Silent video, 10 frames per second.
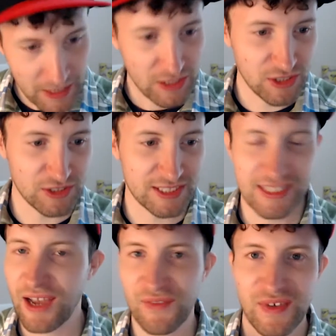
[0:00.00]
Good
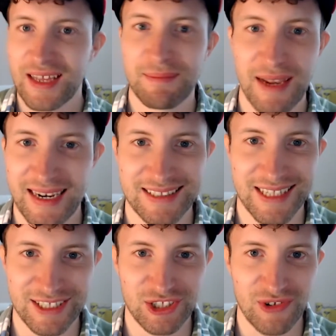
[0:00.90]
stuff, but let's
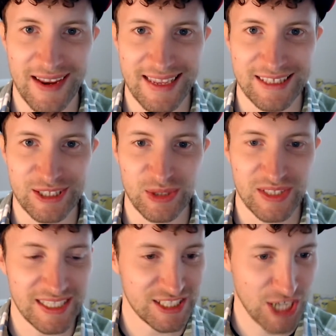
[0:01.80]
get straight into
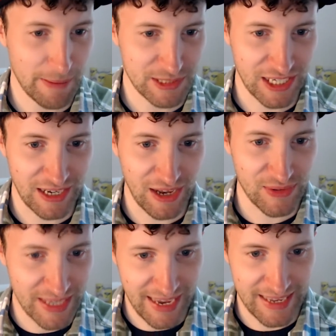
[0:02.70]
the chapter.
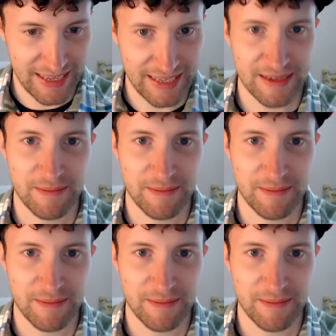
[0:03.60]
Okay.